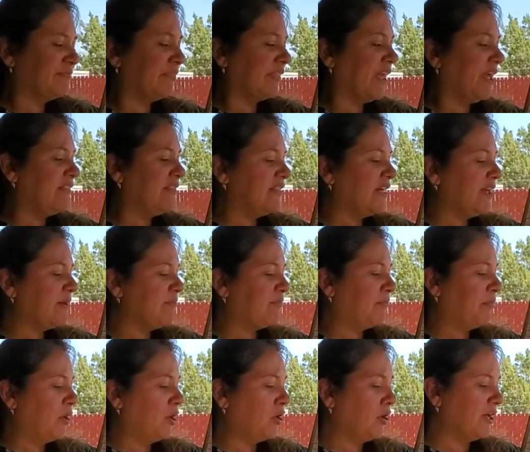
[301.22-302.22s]
And they
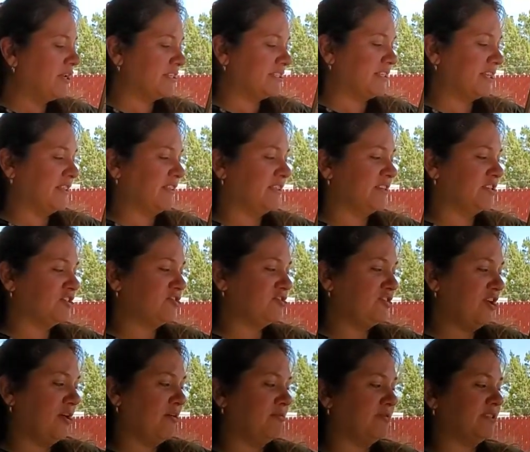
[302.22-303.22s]
put the
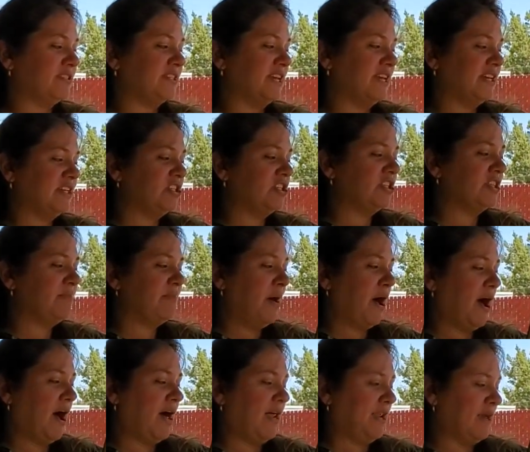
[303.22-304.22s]
stones into the
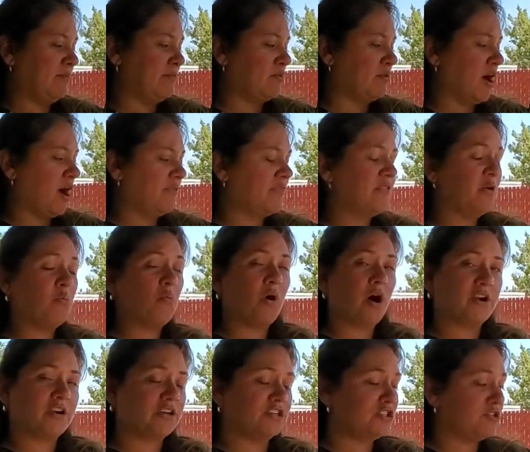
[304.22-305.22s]
pot and brought the
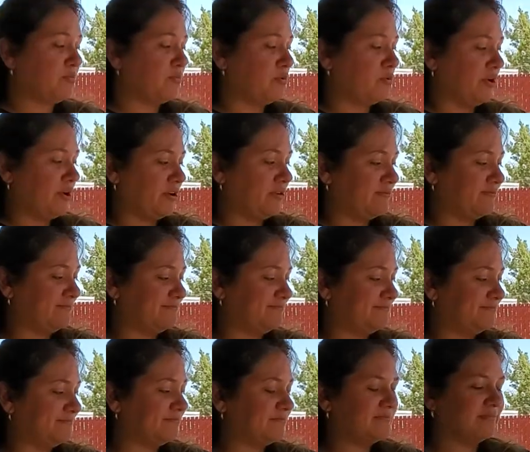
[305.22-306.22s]
water to boil.
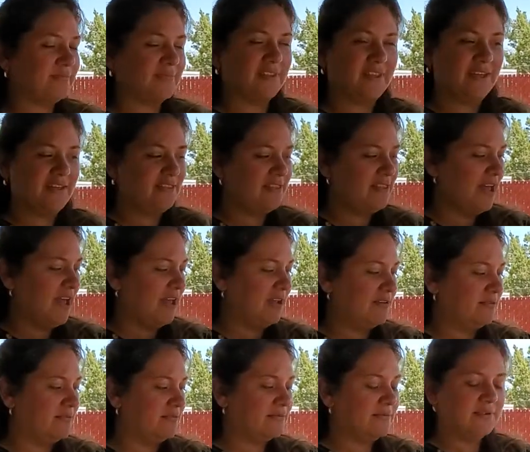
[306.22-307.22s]

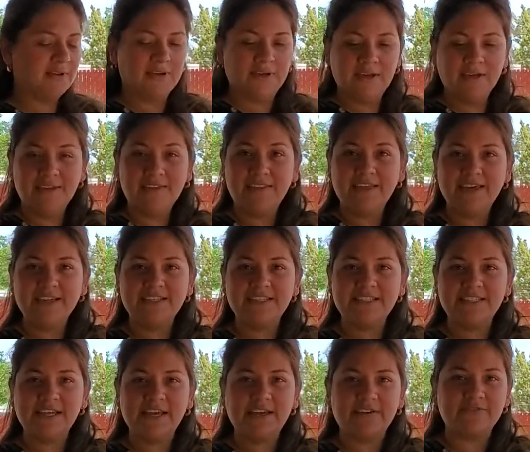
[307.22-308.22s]
Then they
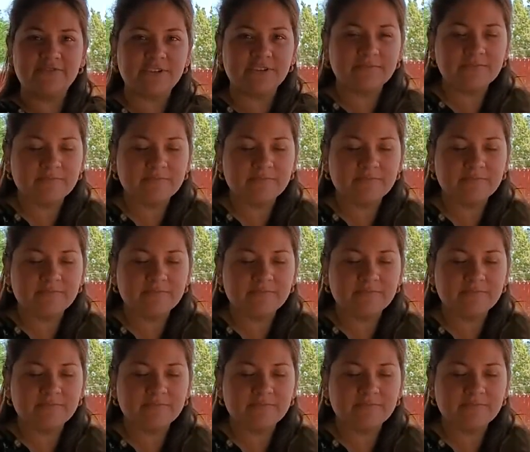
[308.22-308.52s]
sniffed.